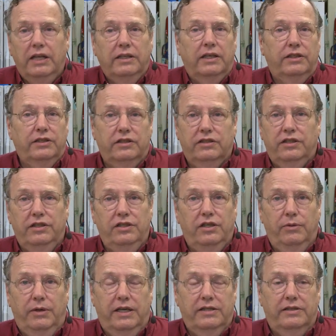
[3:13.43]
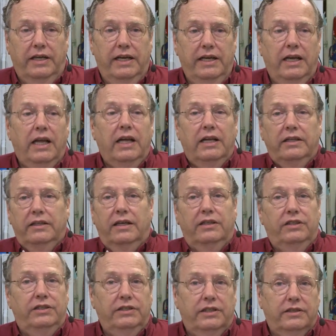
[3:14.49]
not just the USA,
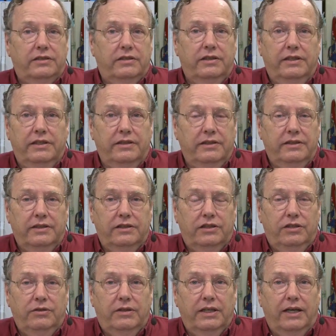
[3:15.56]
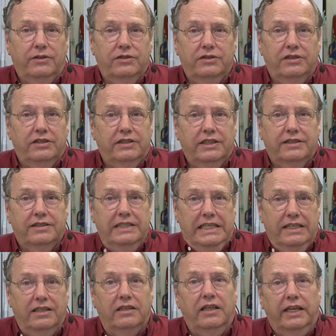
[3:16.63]
not just the
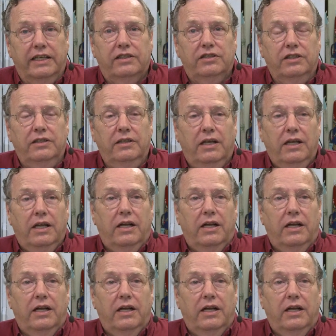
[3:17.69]
2016 election.